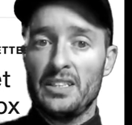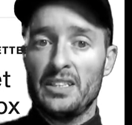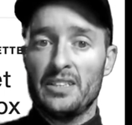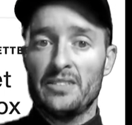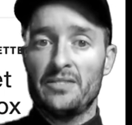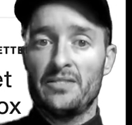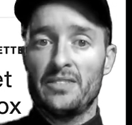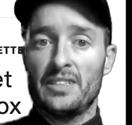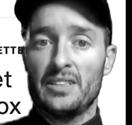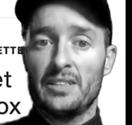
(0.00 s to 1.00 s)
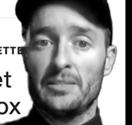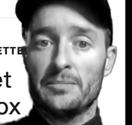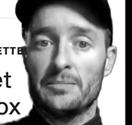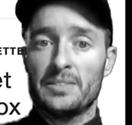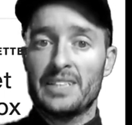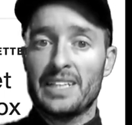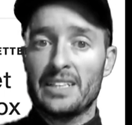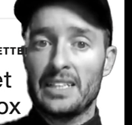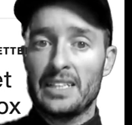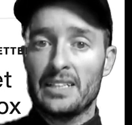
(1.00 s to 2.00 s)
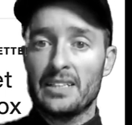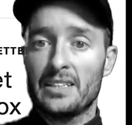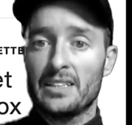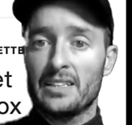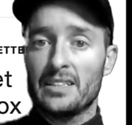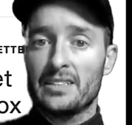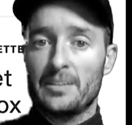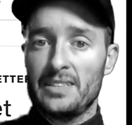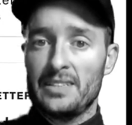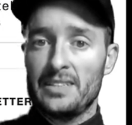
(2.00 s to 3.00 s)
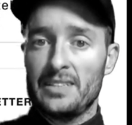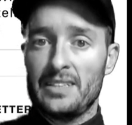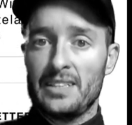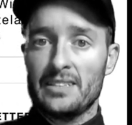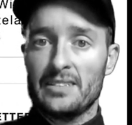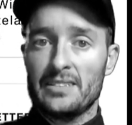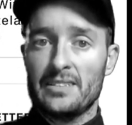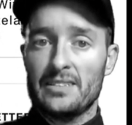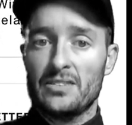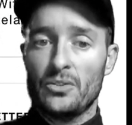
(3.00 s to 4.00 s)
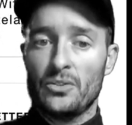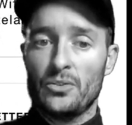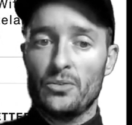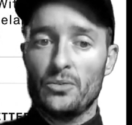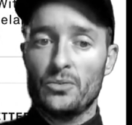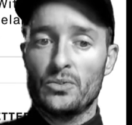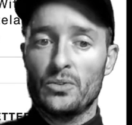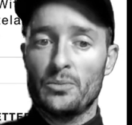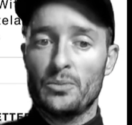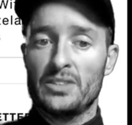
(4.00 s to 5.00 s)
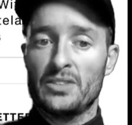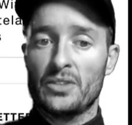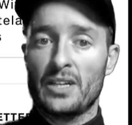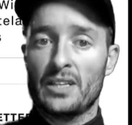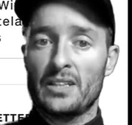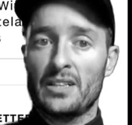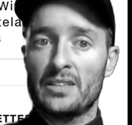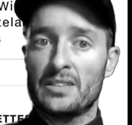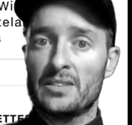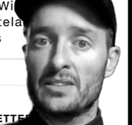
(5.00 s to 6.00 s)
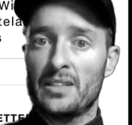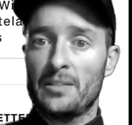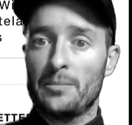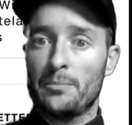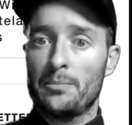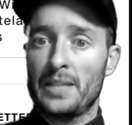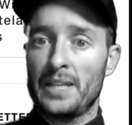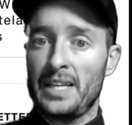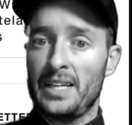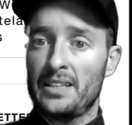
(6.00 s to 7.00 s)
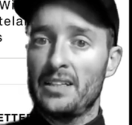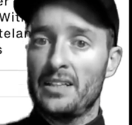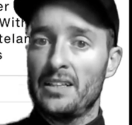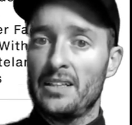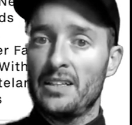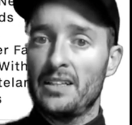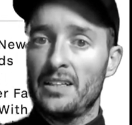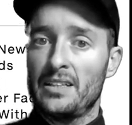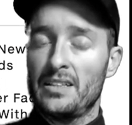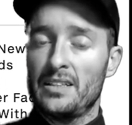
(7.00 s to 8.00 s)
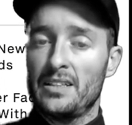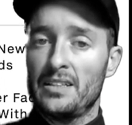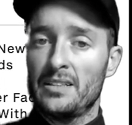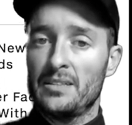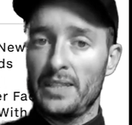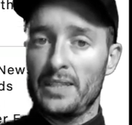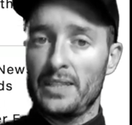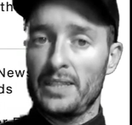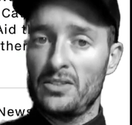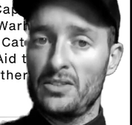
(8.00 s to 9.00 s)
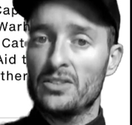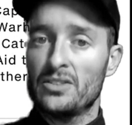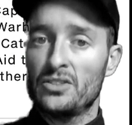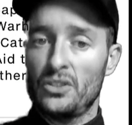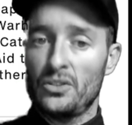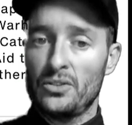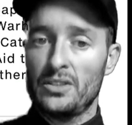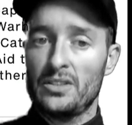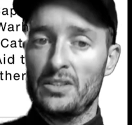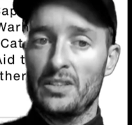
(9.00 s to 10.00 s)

of selling some of these things. So Mauricio Catalan is playing a prankster or joker